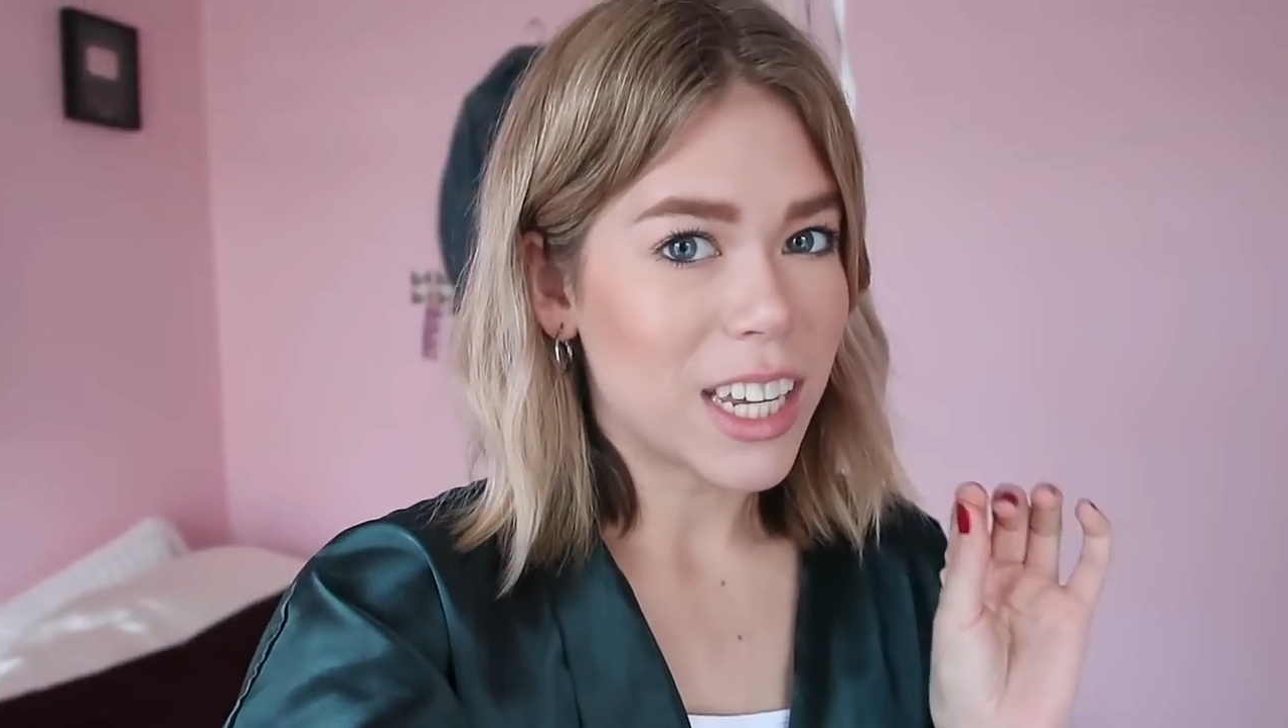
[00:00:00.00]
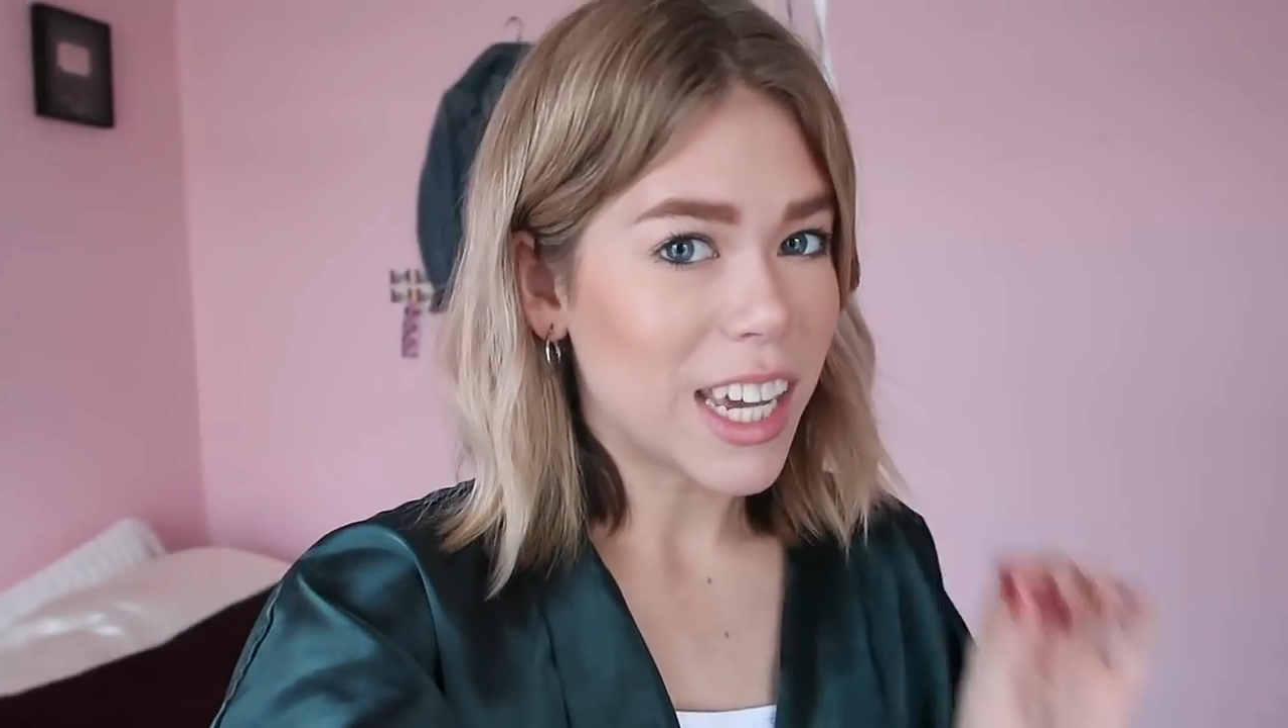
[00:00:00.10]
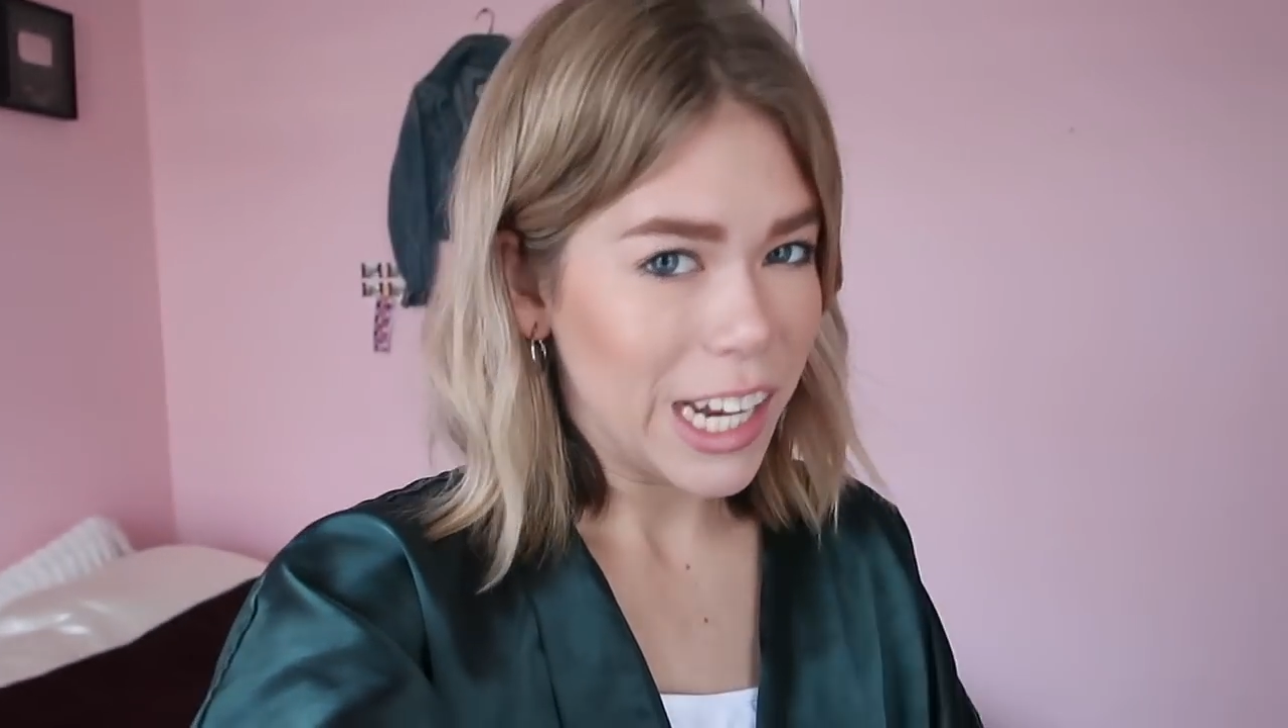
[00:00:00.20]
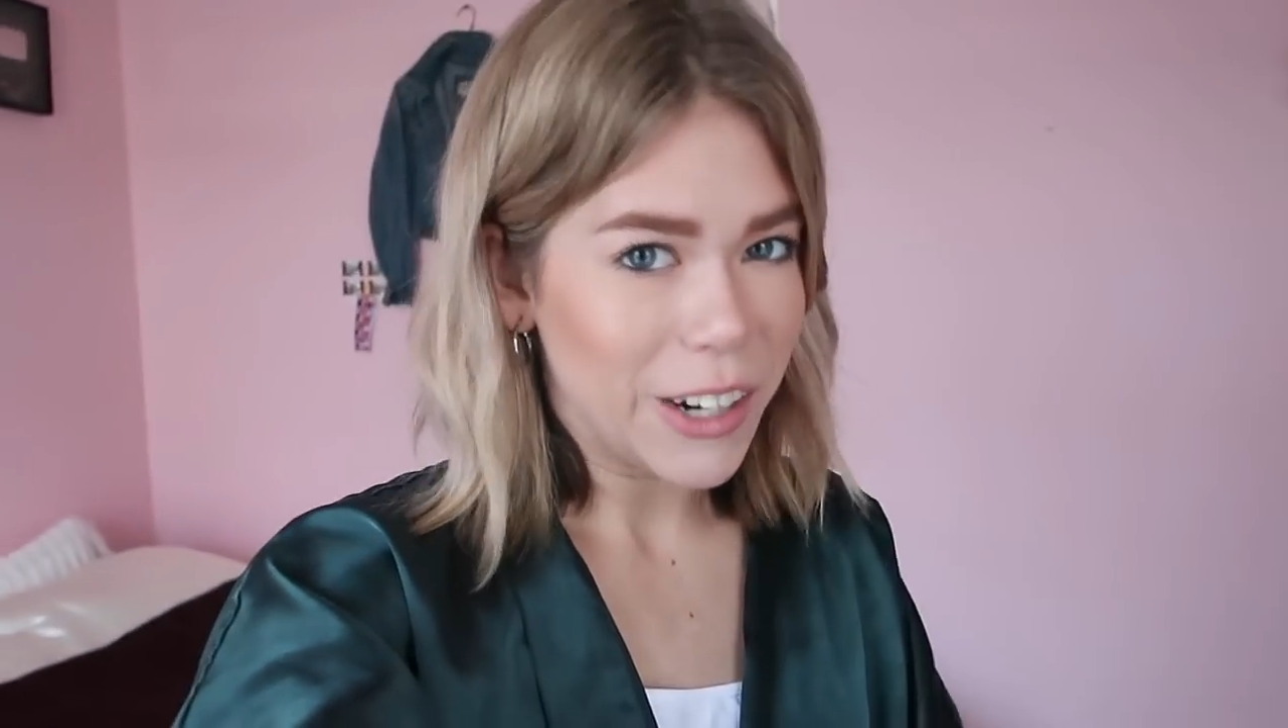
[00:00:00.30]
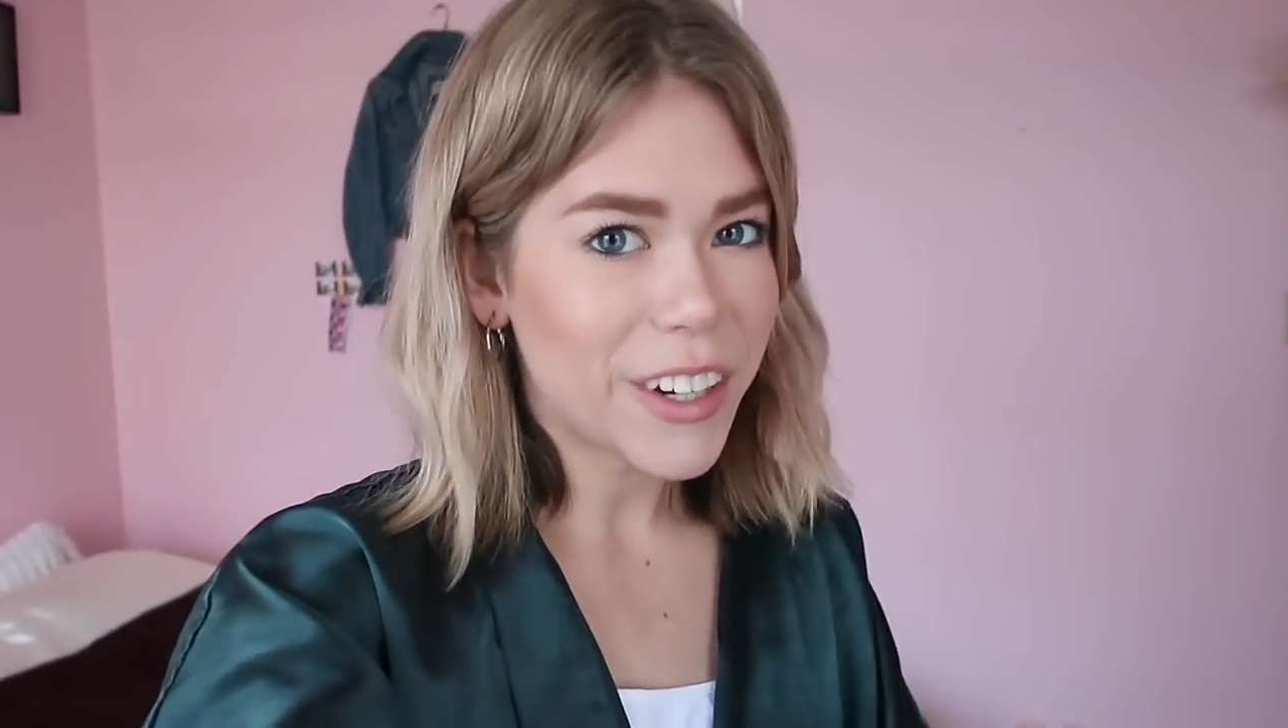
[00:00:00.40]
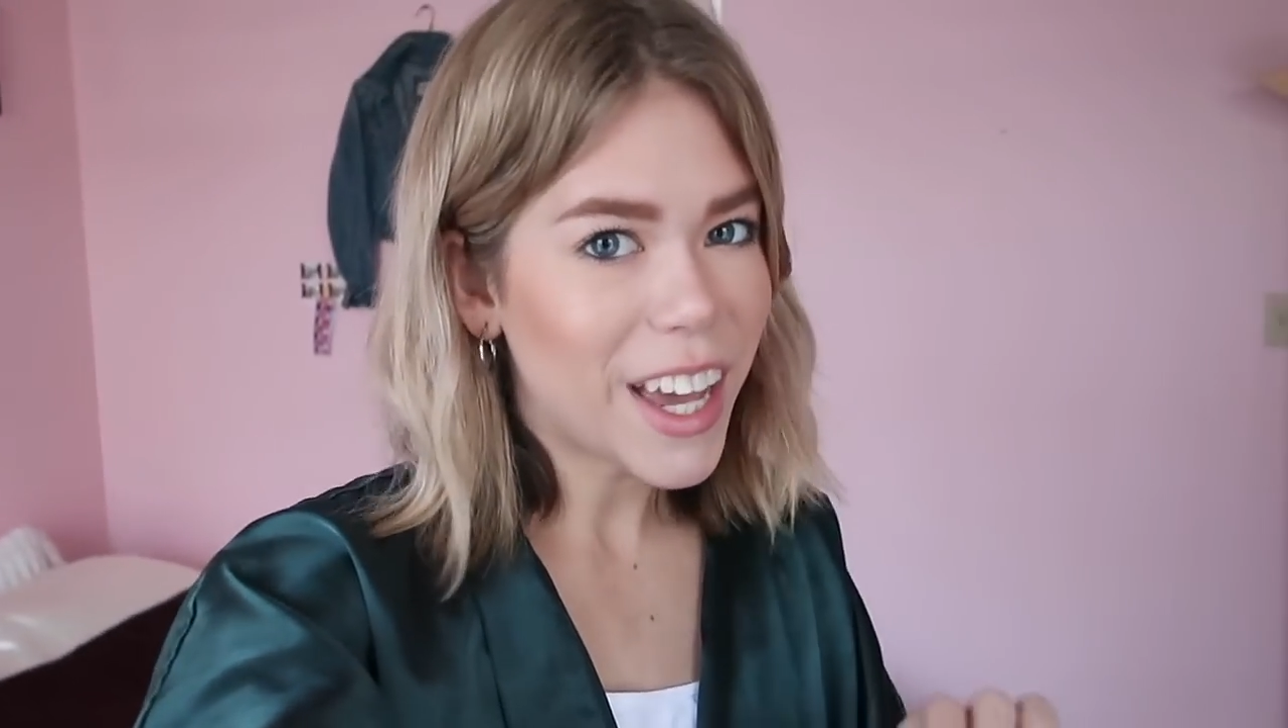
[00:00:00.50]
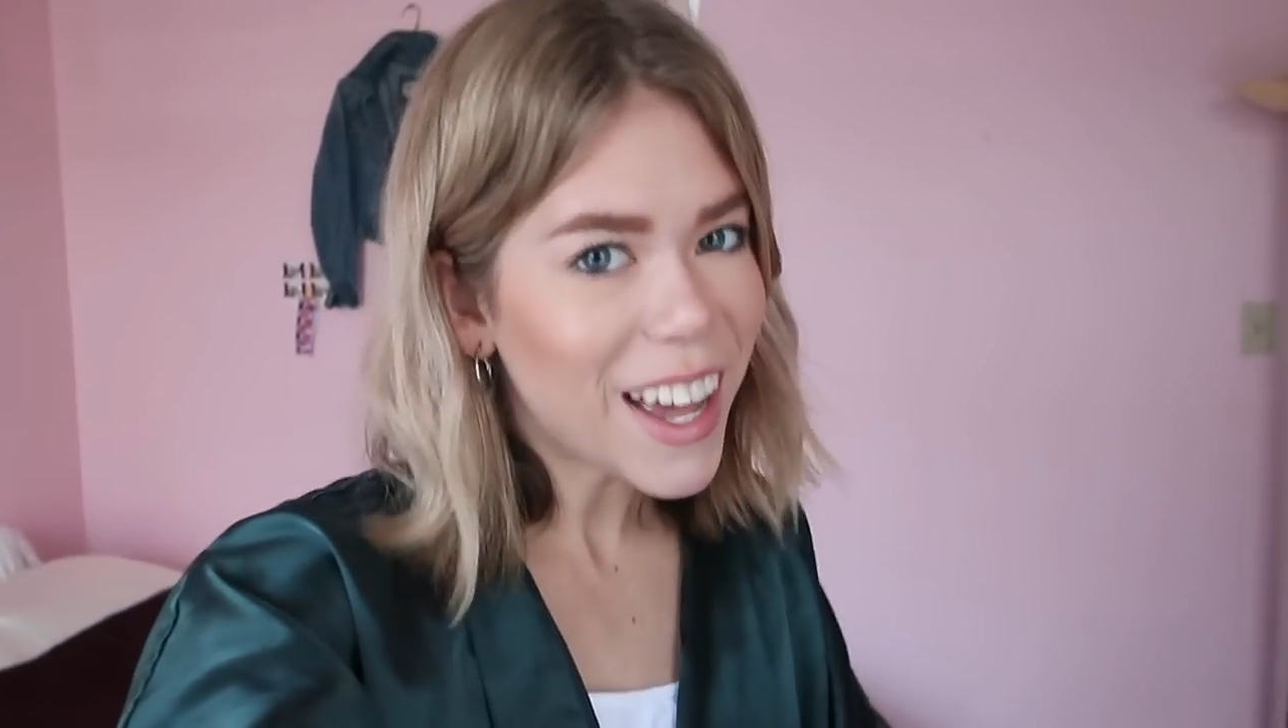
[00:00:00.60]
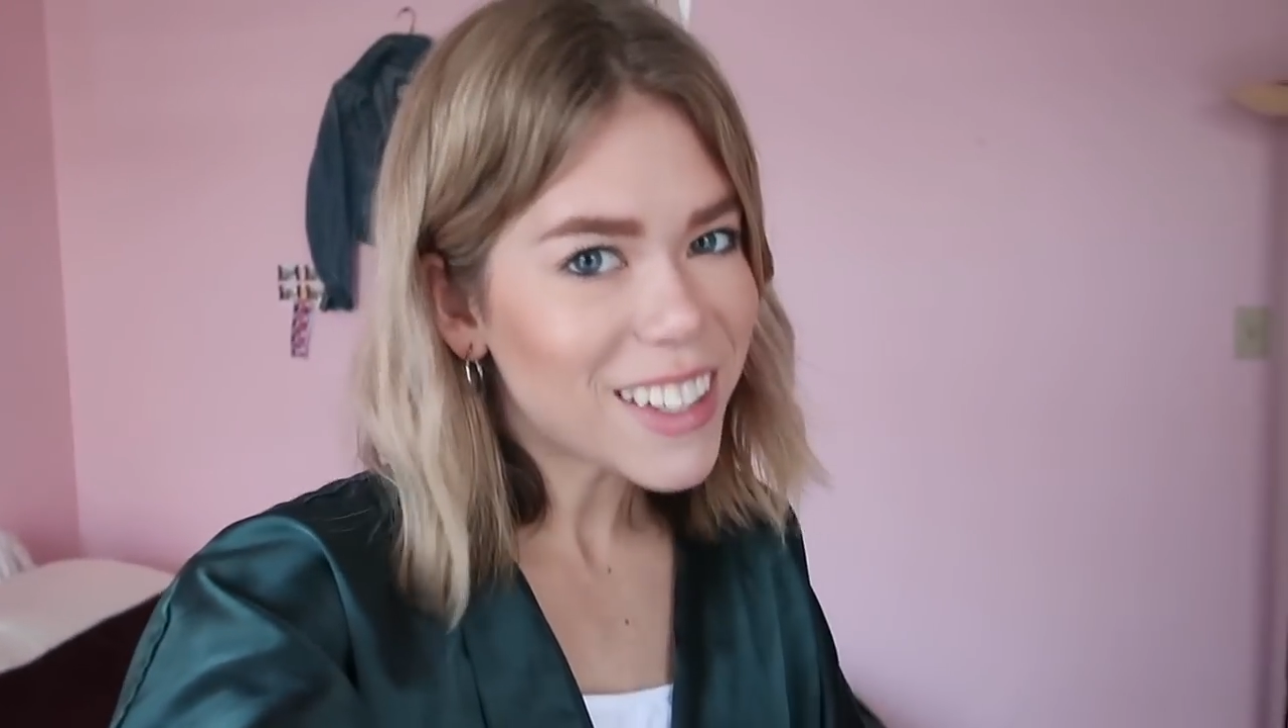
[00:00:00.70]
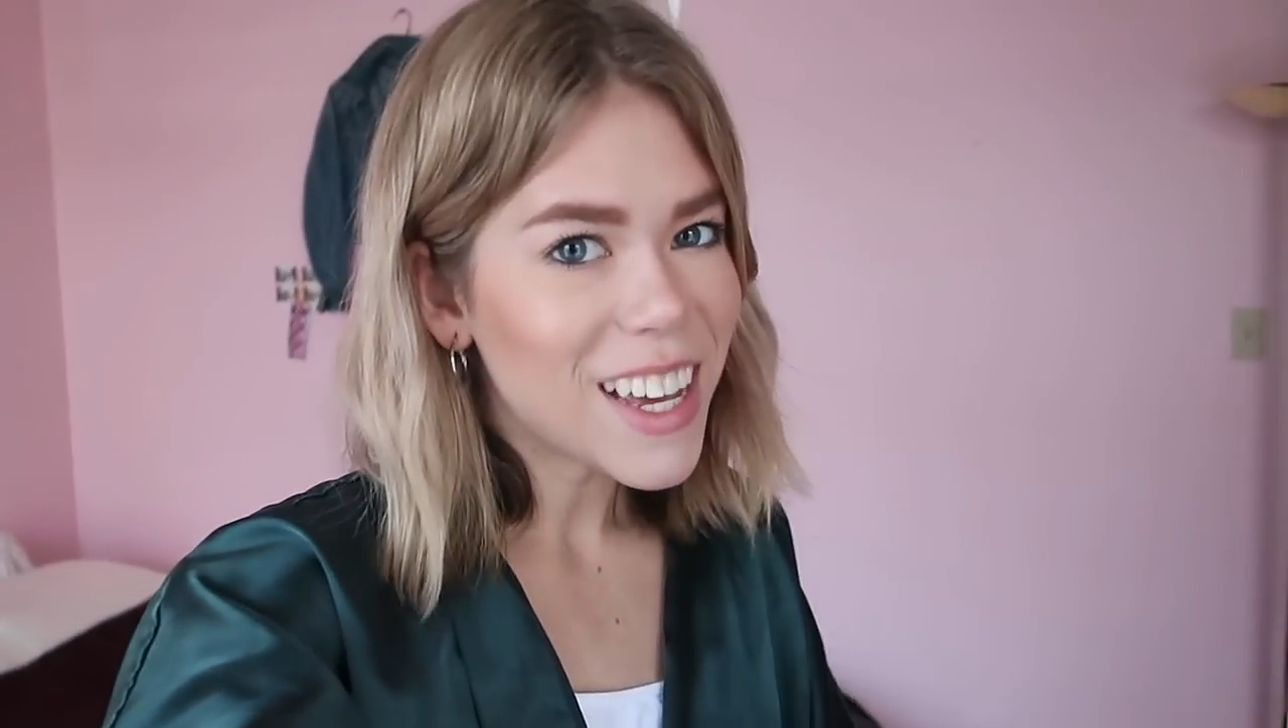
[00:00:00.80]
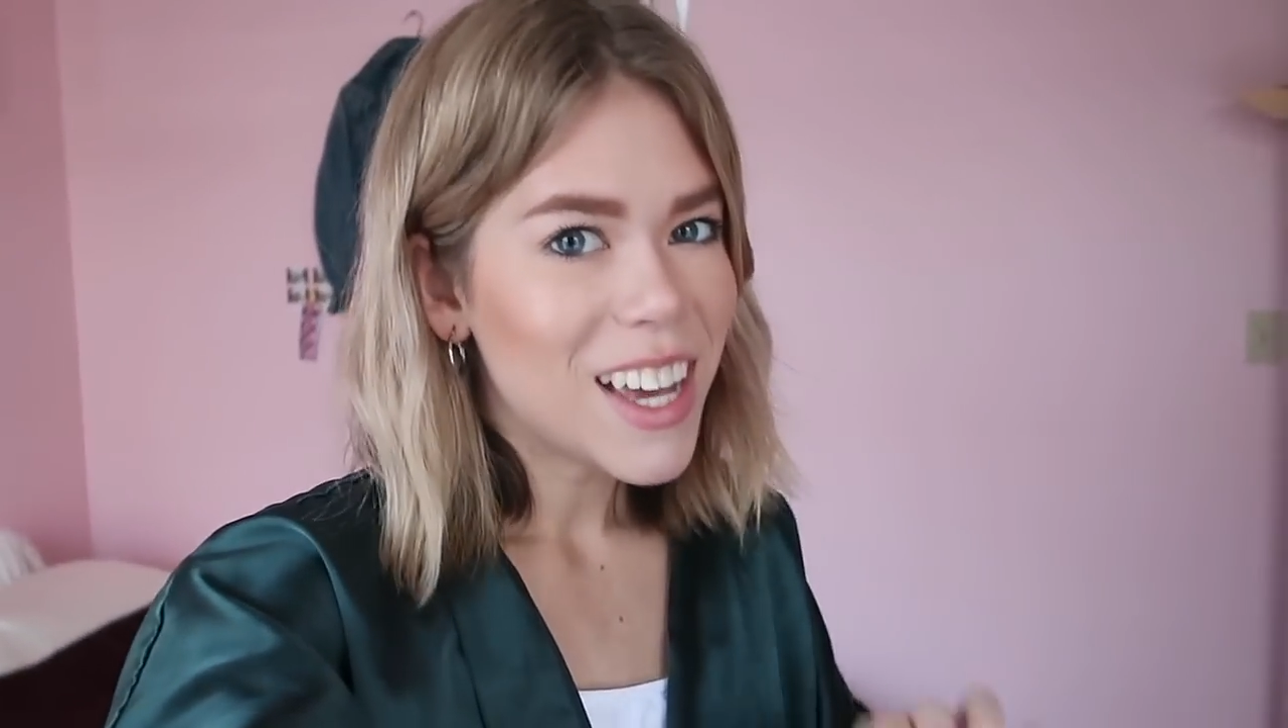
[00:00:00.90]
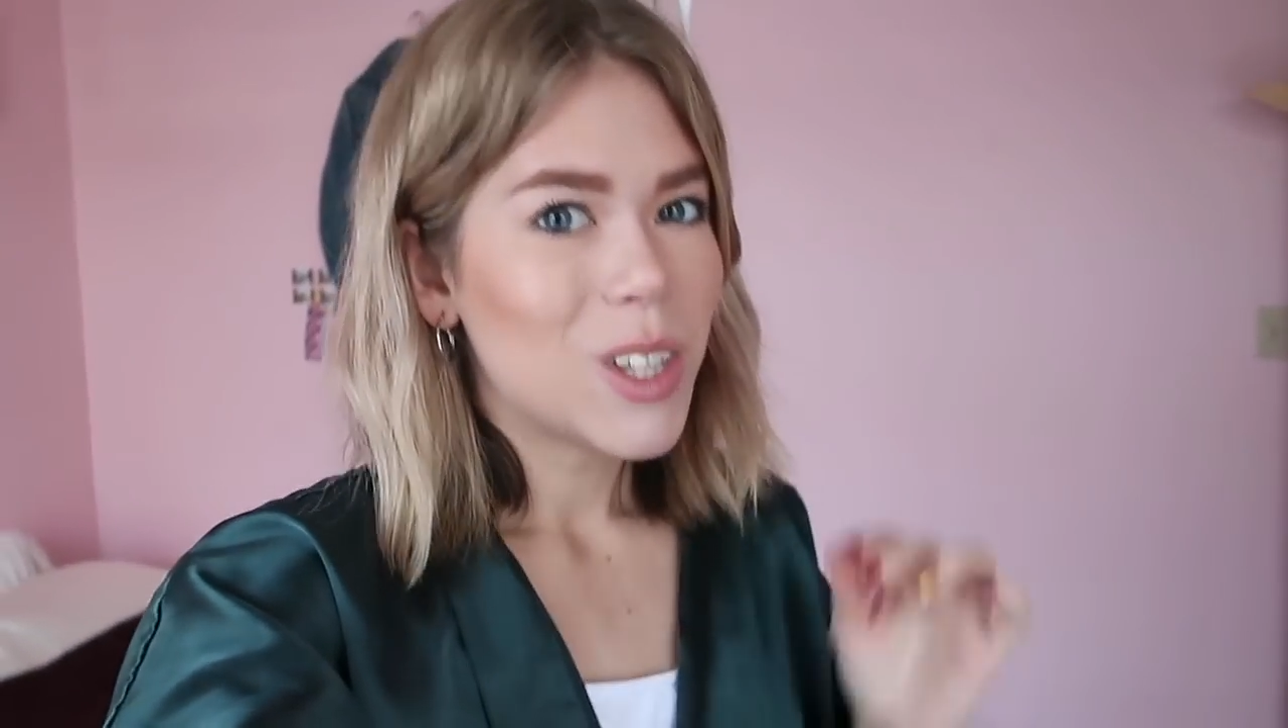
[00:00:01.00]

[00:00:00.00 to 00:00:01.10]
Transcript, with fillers: here yet.